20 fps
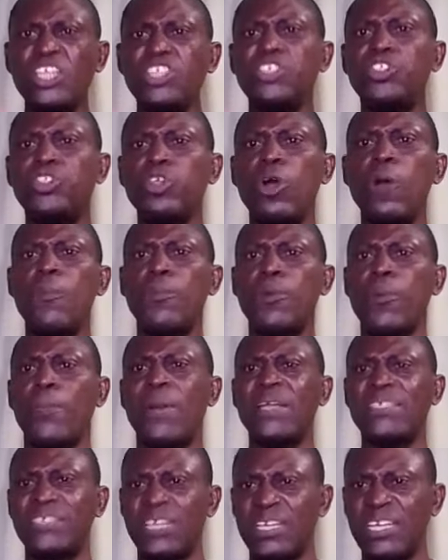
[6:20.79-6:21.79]
Ensure
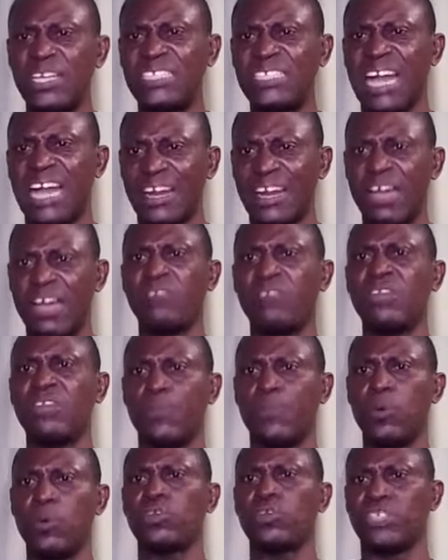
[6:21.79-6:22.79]
proper drainage around
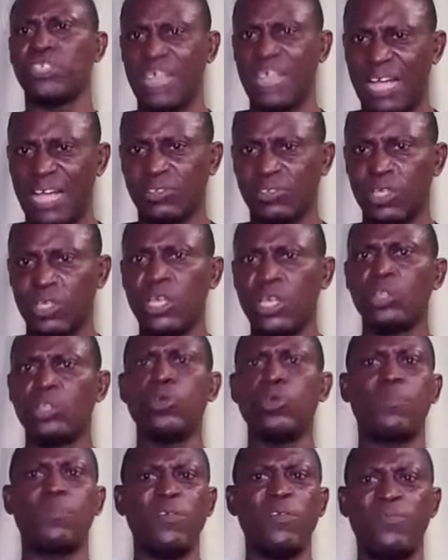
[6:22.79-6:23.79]
the poultry house
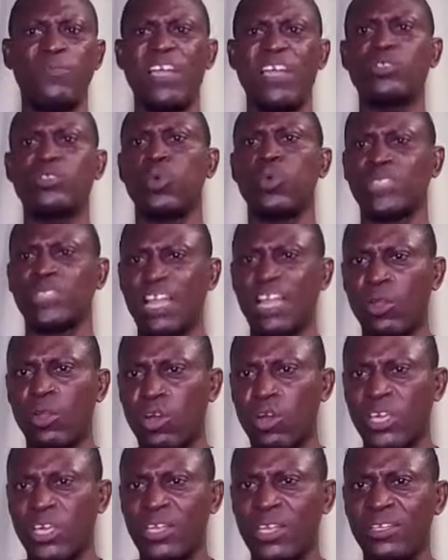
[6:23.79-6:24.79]
to prevent
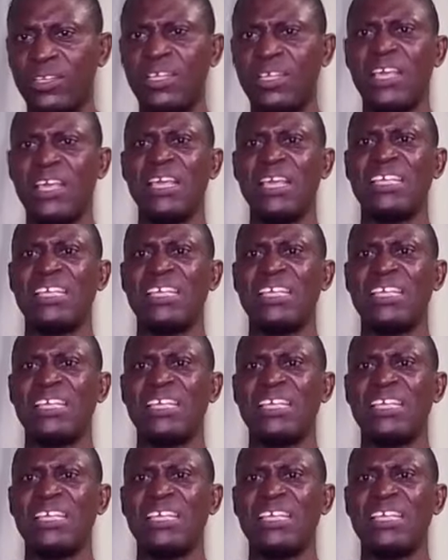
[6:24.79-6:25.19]
waterlogging.